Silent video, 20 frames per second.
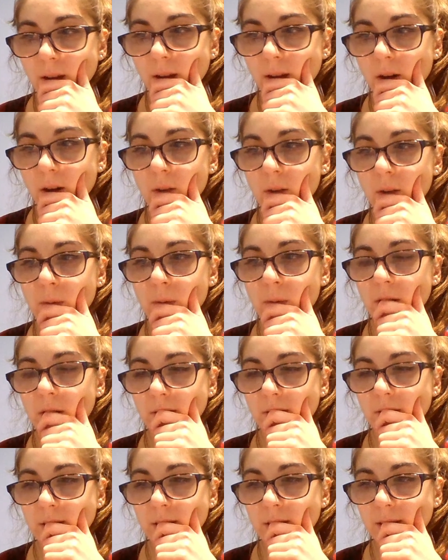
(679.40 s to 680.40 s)

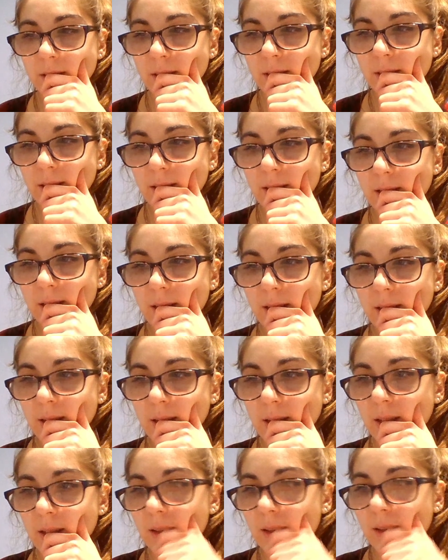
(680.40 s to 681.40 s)
Almost.
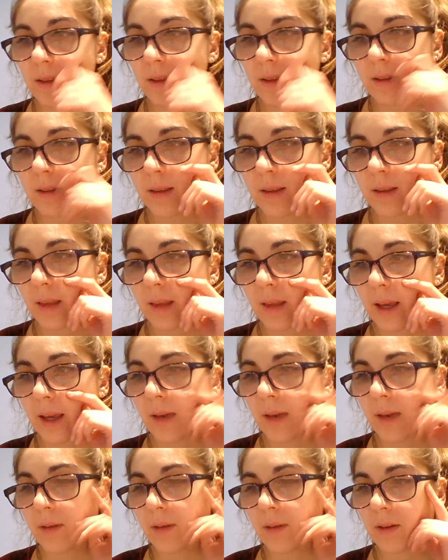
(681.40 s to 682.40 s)
Like
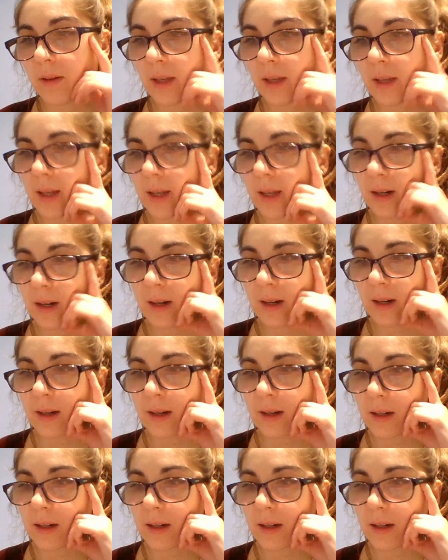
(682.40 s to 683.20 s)
I wrote here,